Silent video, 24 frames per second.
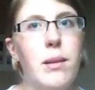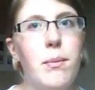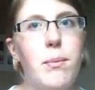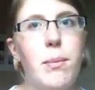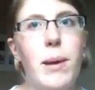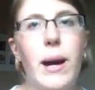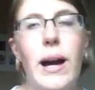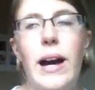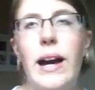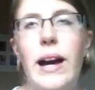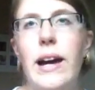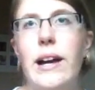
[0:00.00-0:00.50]

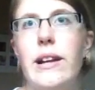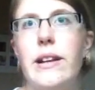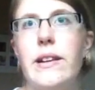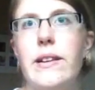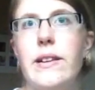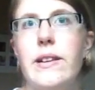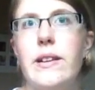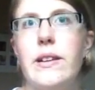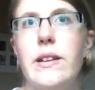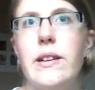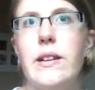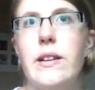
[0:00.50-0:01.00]
But
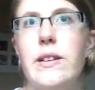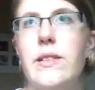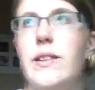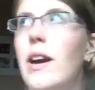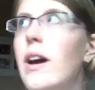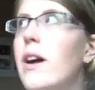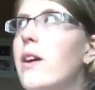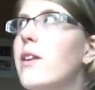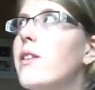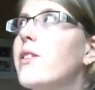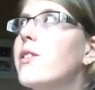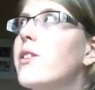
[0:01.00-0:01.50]

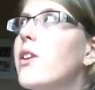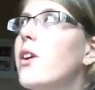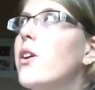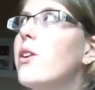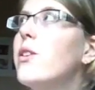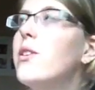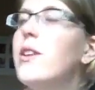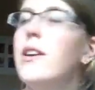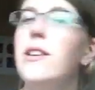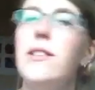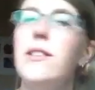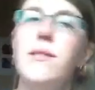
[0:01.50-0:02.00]
yeah,
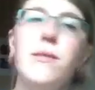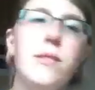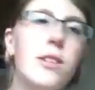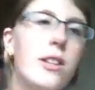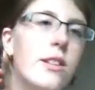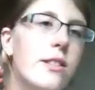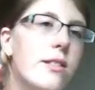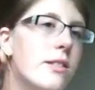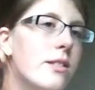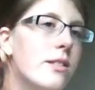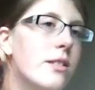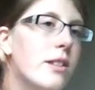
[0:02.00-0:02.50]
so
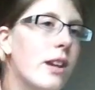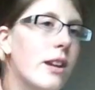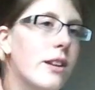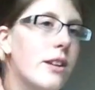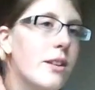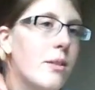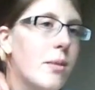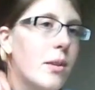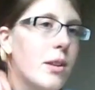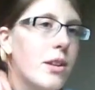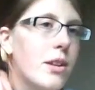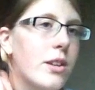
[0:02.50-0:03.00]
I
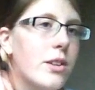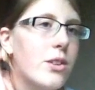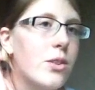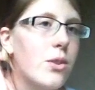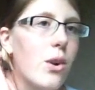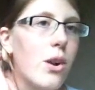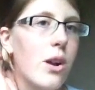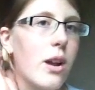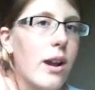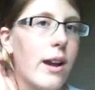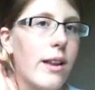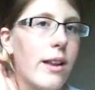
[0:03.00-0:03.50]
just wanted to
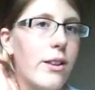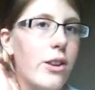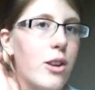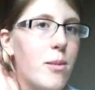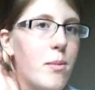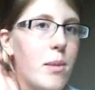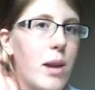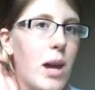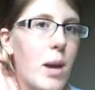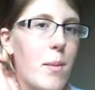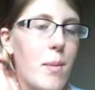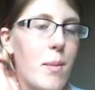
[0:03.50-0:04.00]
talk a little
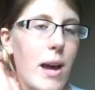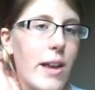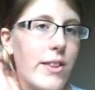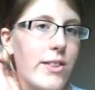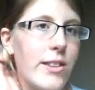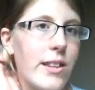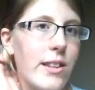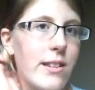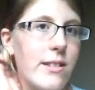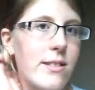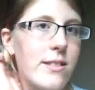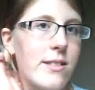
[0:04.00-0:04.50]
bit about
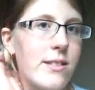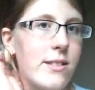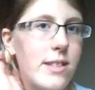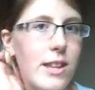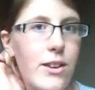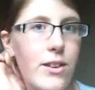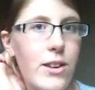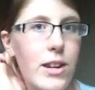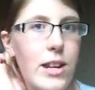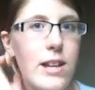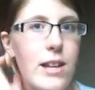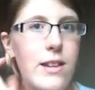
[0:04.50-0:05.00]
this
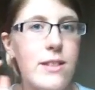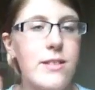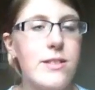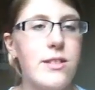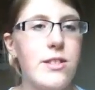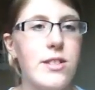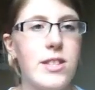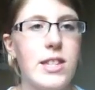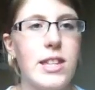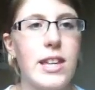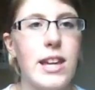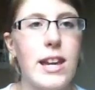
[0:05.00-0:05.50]
series,
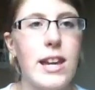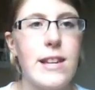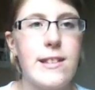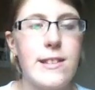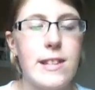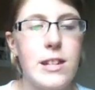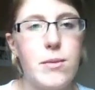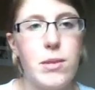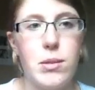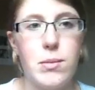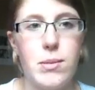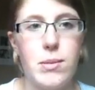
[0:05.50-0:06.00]
just in case
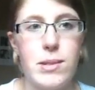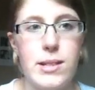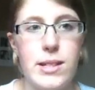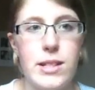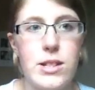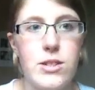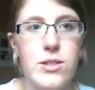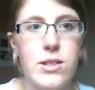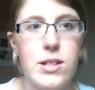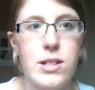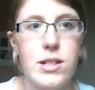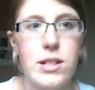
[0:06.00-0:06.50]
anyone was
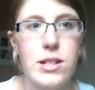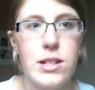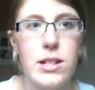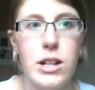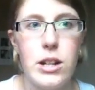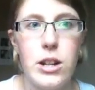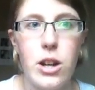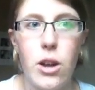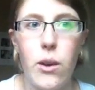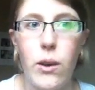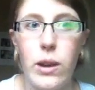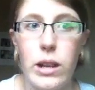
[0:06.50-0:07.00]
interested
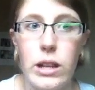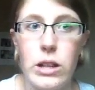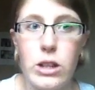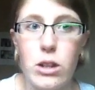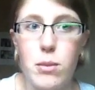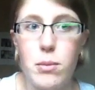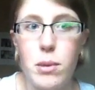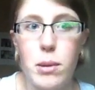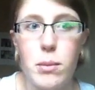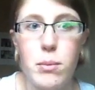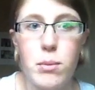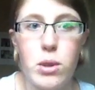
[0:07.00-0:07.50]
in knowing a little
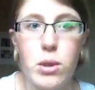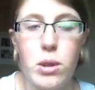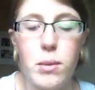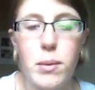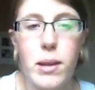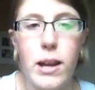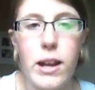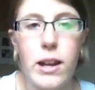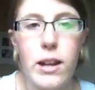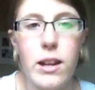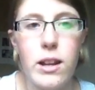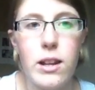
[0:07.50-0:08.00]
bit more
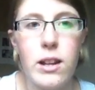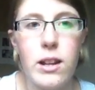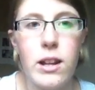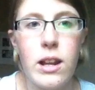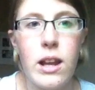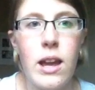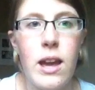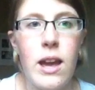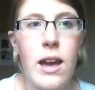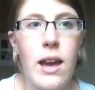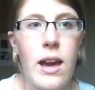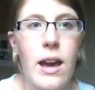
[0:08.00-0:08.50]
about it.
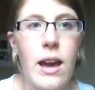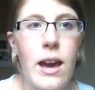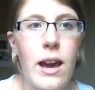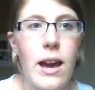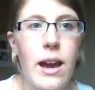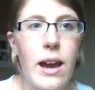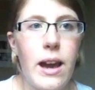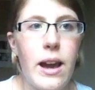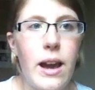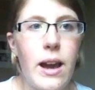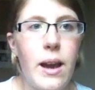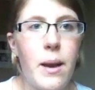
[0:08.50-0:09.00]

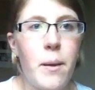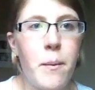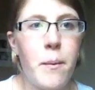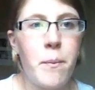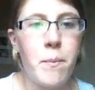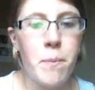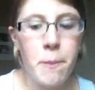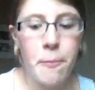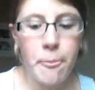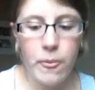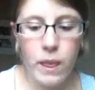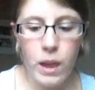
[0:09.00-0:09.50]

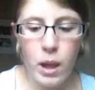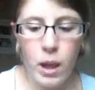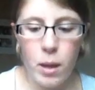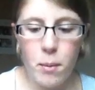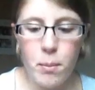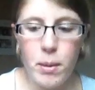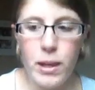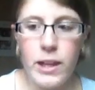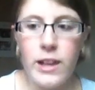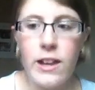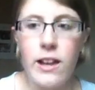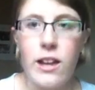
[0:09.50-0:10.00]

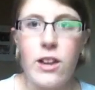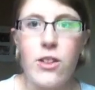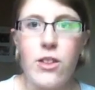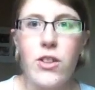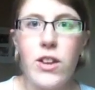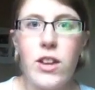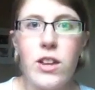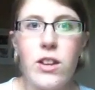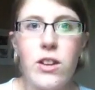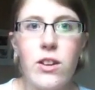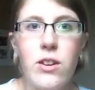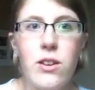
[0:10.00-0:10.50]
But yeah,
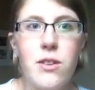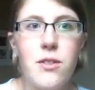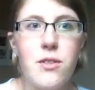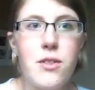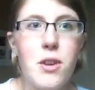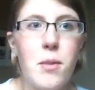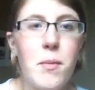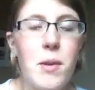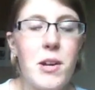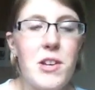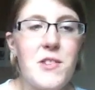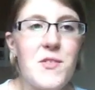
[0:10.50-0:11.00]
thank you
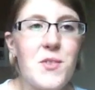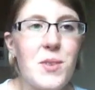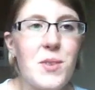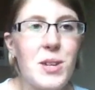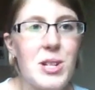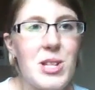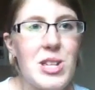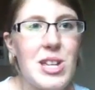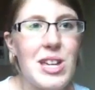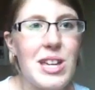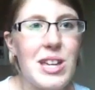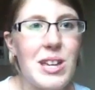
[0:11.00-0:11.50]
so much for
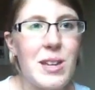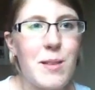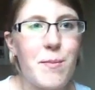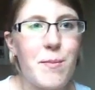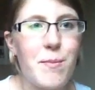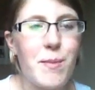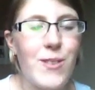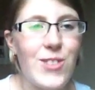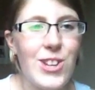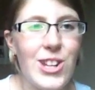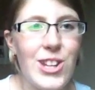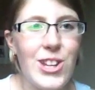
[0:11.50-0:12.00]
watching
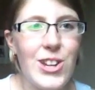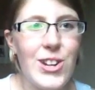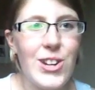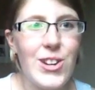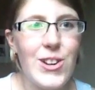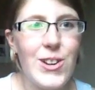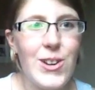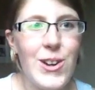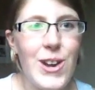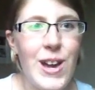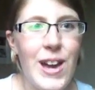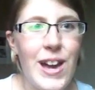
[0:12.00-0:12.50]
my video.